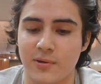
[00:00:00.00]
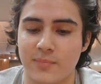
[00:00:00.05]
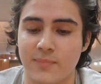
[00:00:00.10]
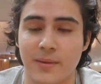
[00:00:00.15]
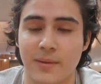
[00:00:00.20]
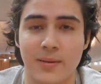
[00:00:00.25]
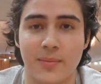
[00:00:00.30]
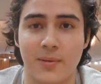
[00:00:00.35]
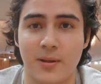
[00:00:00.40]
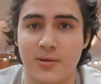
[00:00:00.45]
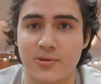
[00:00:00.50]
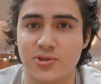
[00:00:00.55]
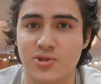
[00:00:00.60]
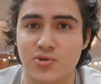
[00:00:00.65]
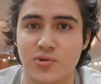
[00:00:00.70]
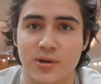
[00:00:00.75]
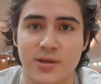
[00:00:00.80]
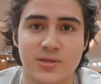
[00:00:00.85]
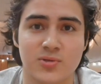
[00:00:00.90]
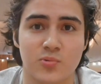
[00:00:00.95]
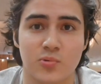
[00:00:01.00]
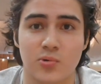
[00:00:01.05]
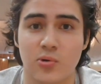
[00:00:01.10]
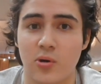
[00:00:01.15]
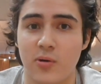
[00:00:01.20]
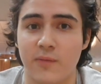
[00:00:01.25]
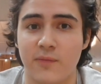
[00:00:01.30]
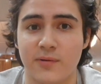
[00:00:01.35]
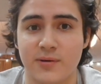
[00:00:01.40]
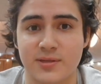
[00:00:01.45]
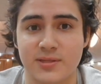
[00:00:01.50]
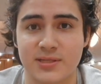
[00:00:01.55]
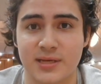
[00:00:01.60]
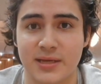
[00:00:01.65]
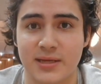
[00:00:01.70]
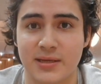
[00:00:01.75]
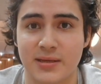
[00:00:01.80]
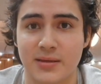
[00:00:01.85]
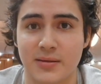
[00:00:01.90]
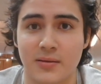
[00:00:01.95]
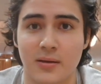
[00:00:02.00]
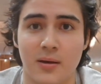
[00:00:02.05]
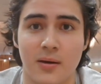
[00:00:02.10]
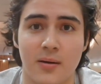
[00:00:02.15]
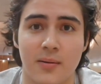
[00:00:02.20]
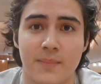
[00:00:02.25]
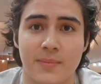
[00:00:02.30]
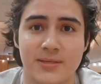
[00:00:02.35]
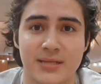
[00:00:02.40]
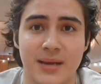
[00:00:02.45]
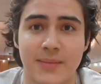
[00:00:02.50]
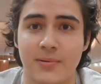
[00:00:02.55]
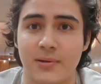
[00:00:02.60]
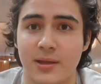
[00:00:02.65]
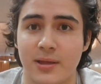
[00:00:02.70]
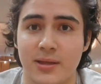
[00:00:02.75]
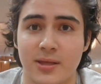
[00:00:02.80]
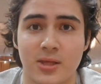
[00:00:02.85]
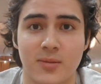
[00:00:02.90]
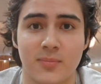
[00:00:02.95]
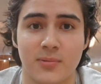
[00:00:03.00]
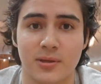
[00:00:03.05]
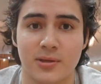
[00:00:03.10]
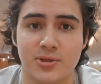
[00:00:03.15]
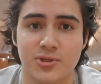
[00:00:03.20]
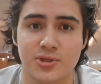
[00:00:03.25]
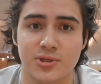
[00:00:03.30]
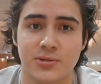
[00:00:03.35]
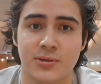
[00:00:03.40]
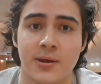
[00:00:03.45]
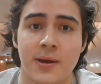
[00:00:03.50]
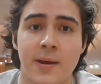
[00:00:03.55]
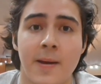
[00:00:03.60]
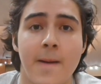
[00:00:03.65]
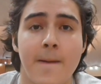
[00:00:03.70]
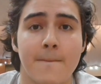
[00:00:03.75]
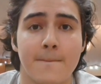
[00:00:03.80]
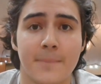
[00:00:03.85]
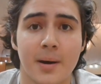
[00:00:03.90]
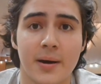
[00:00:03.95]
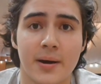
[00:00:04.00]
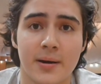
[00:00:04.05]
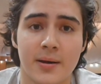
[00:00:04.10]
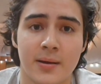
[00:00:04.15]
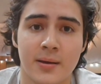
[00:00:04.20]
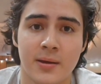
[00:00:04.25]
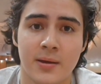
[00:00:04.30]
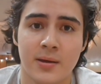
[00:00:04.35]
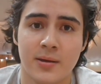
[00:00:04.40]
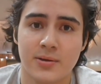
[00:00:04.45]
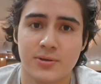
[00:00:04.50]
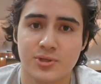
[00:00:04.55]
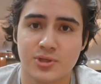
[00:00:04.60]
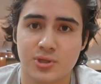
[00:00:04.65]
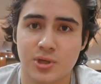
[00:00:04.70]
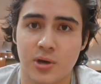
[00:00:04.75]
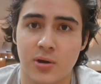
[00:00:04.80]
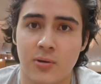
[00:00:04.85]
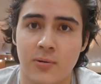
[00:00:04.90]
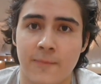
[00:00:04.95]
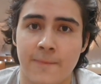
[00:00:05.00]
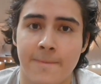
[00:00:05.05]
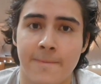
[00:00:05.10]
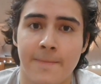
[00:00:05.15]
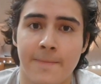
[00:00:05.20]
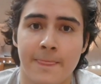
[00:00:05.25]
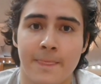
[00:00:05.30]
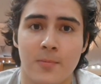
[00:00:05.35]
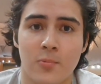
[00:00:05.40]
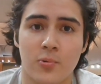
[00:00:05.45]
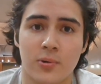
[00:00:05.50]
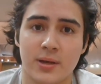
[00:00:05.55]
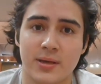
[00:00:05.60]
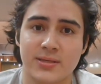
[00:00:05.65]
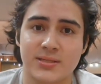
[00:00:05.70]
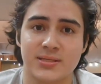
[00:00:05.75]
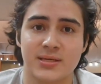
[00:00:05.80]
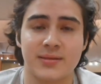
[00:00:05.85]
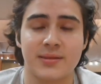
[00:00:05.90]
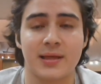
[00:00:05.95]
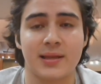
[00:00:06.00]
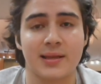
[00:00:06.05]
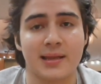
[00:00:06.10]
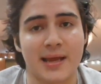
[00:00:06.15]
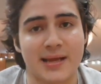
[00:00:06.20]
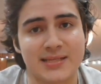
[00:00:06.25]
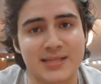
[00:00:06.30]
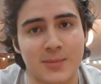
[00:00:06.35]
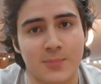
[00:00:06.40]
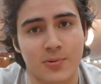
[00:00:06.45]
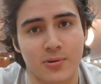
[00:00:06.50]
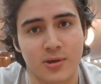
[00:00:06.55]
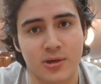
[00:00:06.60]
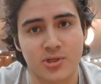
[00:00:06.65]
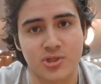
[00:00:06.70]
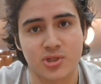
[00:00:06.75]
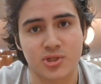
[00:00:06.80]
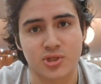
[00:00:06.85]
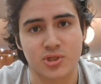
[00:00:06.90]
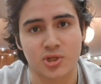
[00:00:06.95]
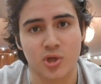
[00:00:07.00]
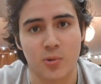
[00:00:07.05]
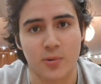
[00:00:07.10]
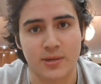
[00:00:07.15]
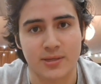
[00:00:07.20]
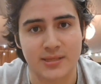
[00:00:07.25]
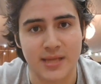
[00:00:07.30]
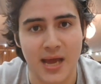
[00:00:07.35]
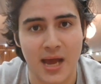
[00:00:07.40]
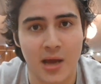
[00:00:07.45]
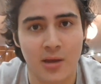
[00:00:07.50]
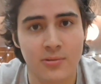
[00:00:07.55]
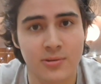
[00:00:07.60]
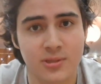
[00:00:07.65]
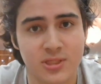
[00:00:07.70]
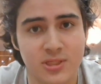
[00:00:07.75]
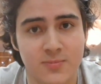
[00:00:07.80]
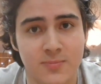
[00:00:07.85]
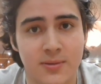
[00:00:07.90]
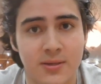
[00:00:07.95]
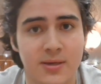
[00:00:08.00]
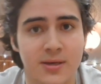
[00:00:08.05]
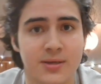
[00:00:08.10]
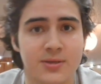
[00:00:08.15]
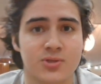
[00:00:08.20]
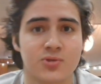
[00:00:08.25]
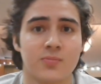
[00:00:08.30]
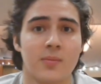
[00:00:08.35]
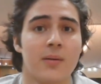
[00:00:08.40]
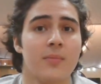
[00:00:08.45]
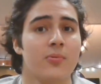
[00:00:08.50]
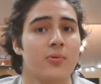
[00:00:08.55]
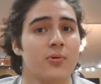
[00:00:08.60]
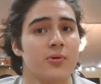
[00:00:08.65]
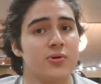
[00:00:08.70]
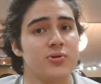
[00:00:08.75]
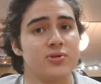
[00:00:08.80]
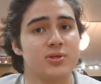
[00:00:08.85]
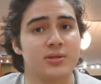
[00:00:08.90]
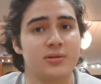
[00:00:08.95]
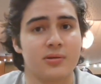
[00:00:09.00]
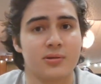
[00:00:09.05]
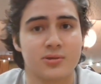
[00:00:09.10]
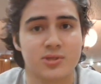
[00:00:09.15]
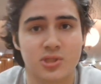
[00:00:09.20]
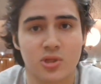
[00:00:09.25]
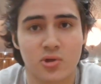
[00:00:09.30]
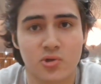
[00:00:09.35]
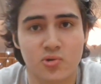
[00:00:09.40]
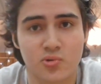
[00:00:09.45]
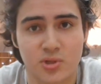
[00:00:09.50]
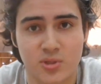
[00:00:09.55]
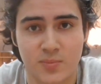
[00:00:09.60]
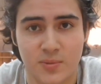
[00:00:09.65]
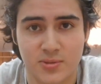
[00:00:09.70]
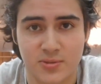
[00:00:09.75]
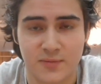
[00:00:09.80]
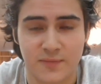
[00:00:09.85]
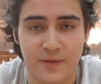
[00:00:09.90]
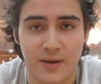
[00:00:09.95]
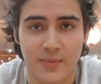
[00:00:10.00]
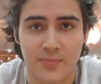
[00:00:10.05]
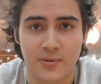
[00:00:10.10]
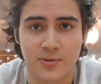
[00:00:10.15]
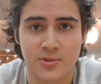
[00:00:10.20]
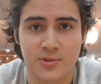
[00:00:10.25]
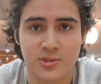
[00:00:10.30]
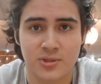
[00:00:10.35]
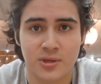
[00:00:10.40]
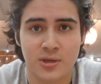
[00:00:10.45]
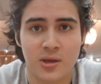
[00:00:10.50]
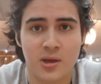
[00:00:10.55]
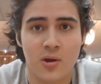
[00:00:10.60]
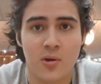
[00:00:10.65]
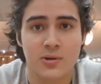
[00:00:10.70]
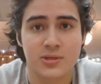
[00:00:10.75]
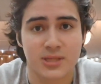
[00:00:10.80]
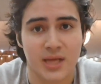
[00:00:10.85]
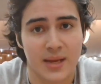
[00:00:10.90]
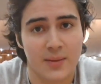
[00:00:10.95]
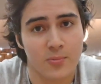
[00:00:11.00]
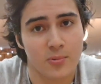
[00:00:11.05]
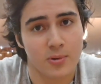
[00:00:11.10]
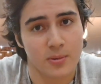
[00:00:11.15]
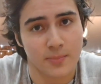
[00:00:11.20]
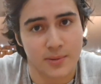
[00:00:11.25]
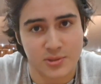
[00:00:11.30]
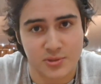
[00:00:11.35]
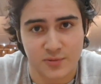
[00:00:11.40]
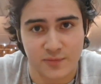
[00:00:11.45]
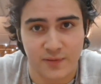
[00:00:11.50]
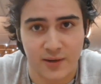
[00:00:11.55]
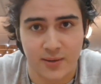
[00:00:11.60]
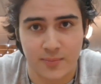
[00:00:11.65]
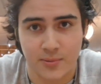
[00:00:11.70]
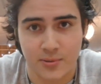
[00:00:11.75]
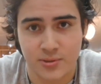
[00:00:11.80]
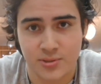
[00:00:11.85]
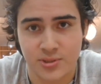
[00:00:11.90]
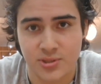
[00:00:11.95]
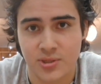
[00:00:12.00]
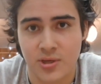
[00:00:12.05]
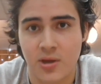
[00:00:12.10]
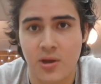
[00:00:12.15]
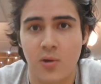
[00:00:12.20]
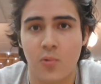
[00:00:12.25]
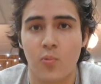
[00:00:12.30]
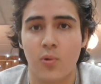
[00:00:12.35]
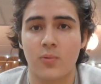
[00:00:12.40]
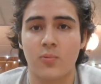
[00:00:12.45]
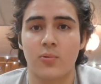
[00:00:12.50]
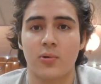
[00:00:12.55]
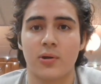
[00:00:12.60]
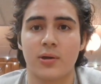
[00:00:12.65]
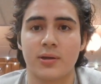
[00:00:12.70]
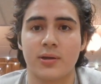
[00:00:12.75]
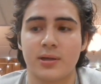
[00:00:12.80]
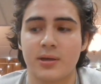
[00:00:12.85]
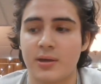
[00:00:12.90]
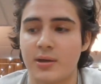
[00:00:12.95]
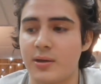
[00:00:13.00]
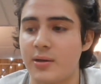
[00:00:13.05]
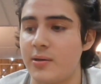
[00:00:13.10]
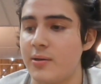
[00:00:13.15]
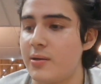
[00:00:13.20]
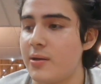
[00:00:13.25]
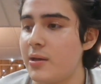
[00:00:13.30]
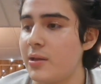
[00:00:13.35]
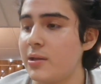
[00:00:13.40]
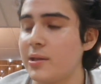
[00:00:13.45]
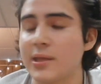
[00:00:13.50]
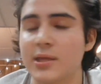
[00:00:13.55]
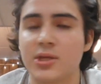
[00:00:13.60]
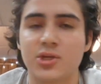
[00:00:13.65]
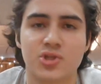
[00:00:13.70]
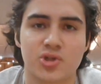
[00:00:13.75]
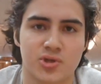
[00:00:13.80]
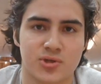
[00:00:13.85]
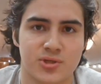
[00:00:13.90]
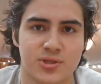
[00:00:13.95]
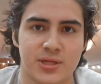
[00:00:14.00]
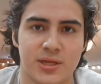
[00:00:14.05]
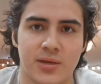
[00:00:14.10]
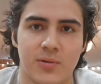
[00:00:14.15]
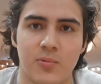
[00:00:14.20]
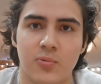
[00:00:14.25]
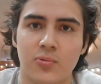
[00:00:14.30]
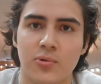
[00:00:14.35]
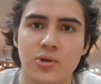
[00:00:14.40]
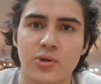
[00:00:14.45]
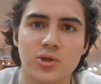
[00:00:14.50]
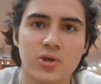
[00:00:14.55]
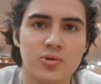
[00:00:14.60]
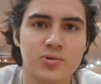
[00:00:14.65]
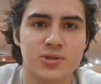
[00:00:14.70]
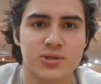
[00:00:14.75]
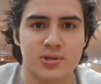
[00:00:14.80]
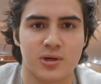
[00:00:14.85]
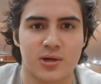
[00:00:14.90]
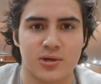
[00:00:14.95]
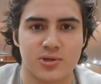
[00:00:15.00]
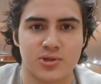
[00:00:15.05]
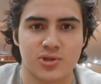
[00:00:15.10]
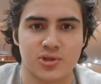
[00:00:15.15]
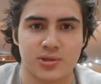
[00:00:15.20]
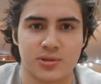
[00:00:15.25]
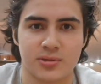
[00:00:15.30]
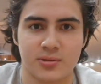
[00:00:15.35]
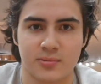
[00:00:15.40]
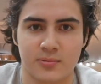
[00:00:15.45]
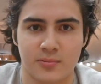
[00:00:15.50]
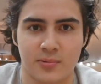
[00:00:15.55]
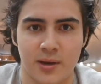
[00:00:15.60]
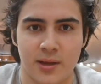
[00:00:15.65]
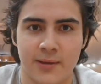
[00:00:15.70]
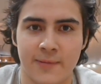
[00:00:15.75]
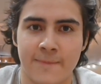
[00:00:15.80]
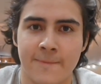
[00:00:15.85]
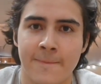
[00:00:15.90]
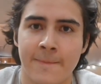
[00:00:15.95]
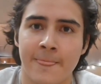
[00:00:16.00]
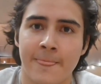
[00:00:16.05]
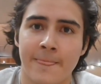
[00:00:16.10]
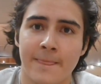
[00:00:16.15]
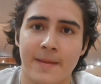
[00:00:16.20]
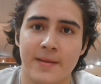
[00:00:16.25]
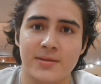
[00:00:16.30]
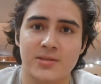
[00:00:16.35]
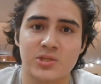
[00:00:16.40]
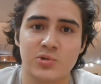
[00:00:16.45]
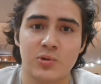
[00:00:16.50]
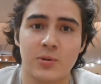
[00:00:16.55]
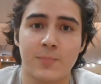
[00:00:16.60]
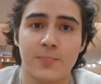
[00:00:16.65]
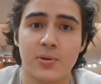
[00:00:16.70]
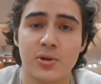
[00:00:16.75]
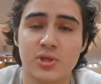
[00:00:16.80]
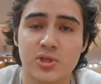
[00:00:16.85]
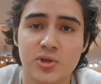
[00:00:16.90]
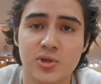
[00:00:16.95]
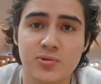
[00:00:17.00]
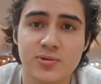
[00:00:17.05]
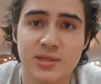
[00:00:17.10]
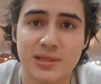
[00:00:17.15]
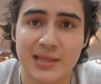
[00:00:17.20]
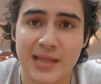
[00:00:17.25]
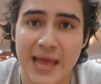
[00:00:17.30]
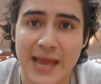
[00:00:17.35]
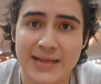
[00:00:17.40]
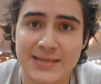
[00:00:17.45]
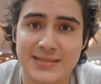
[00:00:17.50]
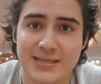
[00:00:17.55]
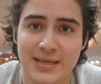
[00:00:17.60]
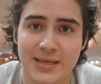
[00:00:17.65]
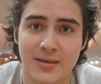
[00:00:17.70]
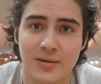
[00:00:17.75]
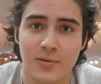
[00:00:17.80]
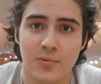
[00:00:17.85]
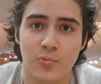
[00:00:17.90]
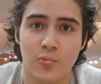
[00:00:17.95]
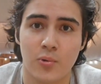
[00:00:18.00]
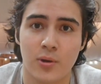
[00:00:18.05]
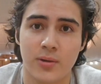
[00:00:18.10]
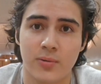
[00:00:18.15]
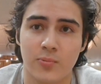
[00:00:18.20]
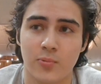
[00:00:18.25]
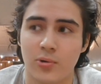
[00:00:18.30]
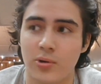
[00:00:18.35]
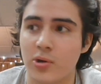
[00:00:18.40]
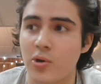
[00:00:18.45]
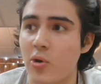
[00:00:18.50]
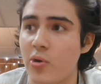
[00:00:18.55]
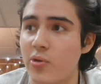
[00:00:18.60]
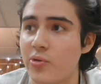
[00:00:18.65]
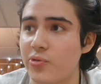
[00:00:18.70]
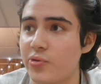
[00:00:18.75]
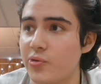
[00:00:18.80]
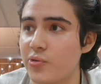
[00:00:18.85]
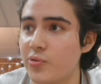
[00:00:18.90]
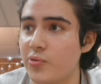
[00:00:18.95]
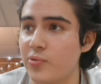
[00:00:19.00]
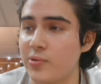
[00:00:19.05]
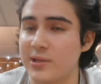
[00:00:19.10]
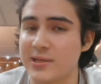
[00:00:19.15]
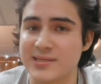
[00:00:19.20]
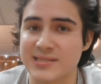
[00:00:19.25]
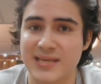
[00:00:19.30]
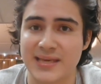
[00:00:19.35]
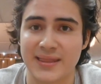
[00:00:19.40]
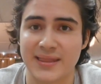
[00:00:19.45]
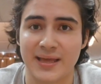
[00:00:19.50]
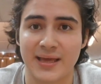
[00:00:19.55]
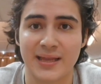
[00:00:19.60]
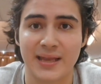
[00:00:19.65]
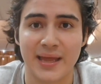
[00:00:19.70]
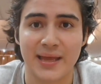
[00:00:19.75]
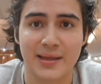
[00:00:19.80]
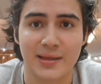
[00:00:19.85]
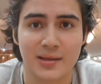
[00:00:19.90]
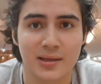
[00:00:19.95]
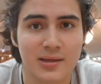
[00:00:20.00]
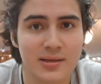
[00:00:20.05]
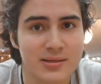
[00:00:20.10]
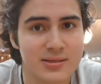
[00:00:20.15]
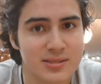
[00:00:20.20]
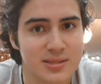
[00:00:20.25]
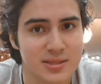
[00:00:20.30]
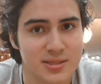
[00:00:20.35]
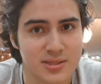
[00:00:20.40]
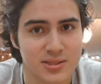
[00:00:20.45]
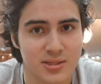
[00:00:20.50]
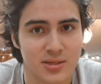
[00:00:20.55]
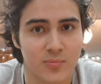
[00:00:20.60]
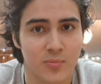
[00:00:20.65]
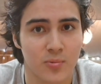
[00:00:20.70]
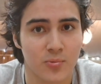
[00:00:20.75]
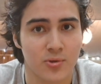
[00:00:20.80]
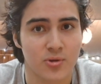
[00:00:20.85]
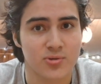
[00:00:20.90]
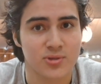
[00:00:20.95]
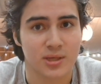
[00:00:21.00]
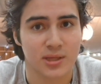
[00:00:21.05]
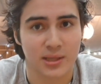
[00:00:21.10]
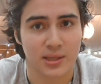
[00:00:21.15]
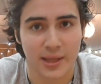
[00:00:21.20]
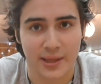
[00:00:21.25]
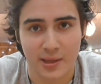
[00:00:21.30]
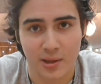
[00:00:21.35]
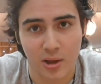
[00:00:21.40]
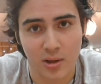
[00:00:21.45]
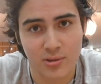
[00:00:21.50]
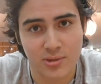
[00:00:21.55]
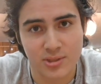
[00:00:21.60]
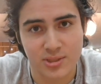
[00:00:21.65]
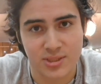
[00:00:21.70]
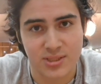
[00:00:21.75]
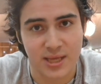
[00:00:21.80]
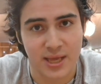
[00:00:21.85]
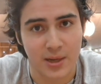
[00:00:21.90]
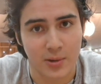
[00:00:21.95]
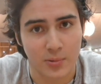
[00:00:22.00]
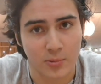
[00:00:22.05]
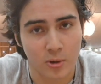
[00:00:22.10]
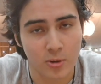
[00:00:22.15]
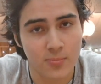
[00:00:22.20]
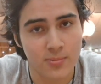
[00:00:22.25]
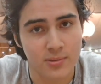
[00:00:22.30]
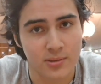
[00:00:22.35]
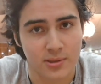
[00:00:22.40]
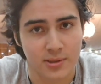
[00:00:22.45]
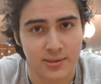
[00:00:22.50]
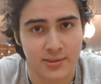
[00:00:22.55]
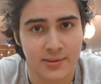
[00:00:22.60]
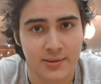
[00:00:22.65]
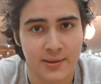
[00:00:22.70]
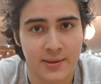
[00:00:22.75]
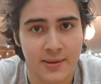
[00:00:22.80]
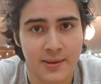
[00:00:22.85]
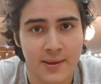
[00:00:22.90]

metabolic stress. We'll go over in a second, metabolite accumulation. But so when I say that lactate production is going down, this is because remember we're using slow twitch muscle fibers, type 1 muscle fibers, when we're in a leisure state, when we're using oxygen, right? And so we produce lactate when we're going through, let's say, the glycolytic system, when we're using glycolysis anaerobically,